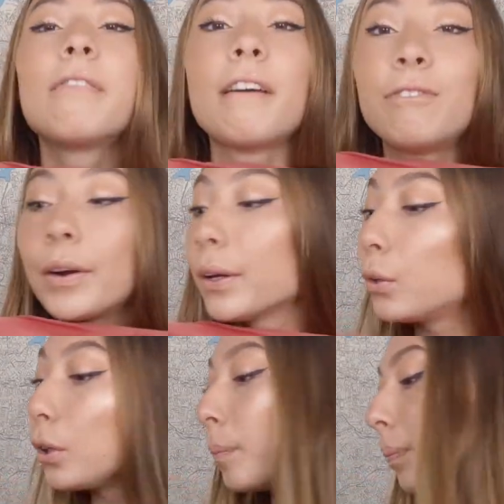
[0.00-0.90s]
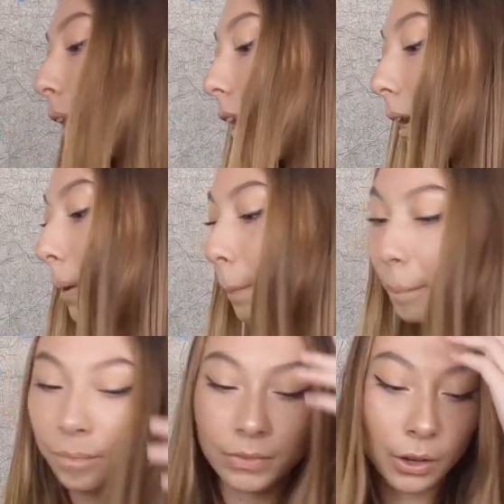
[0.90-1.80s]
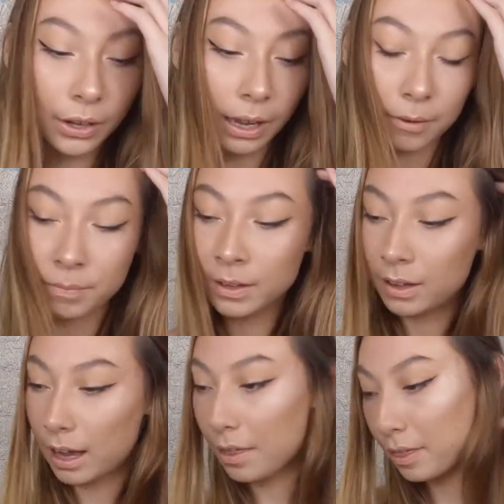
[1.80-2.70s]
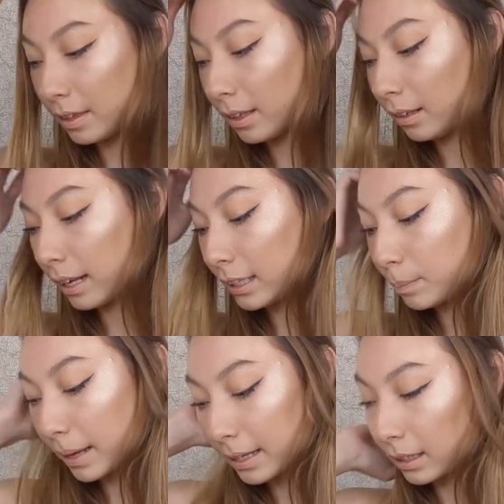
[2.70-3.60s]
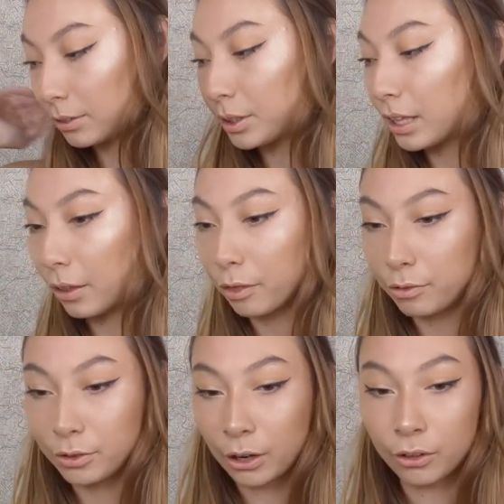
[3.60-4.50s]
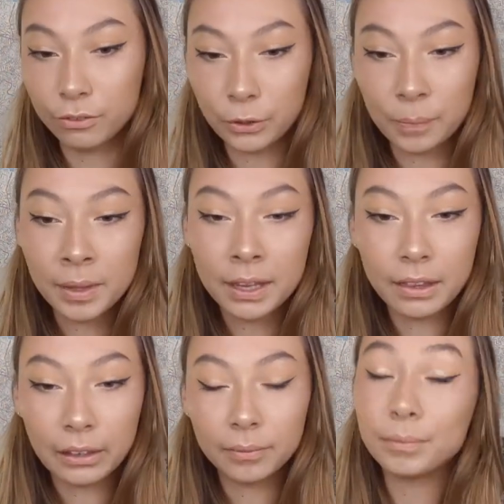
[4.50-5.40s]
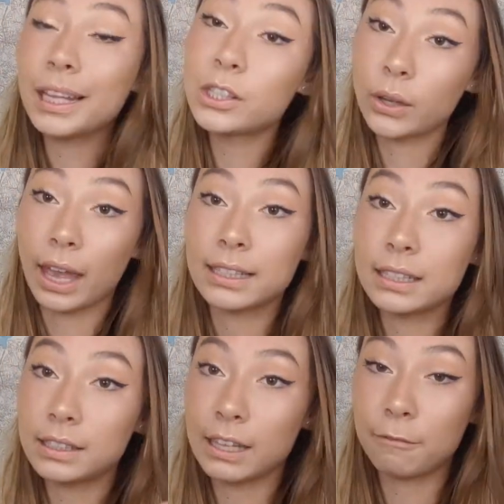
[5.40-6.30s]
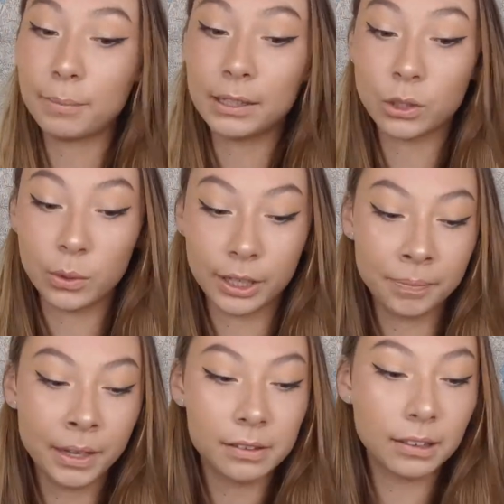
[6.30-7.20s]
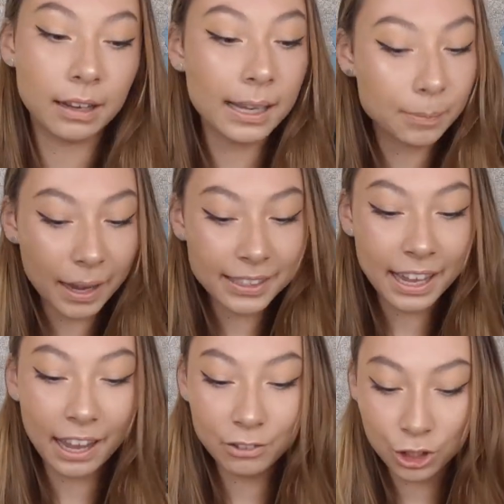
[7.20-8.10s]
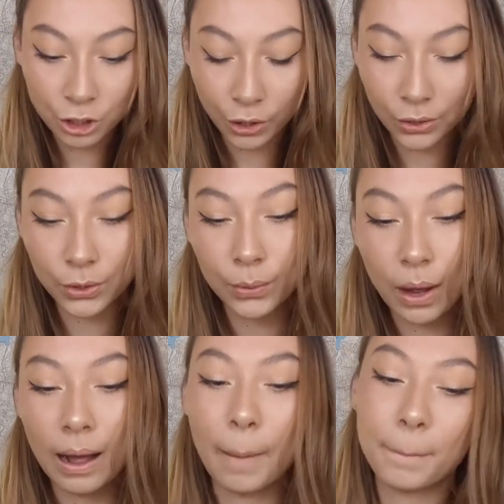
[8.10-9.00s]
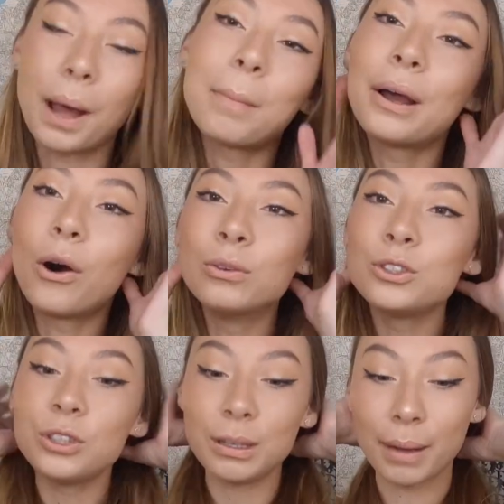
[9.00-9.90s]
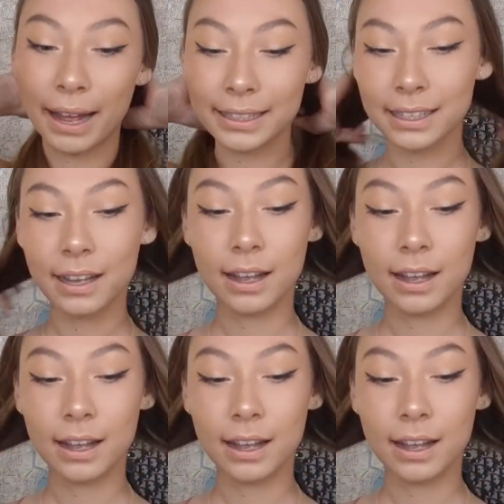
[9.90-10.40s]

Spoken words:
They're very good. Okay. I think the last bags, I just like threw that on the floor. It's okay. It's in a safe place. Don't worry. The last bags I have to show you, are my old uni bags.